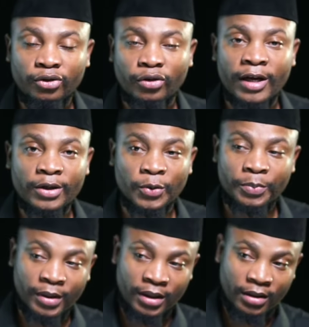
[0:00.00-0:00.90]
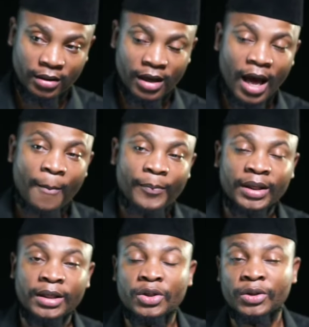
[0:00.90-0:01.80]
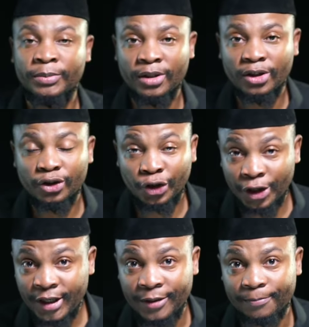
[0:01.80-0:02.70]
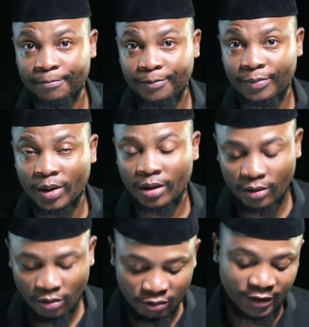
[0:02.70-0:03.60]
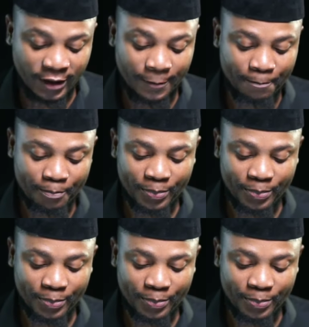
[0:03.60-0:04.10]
trying to pick up his journey over there.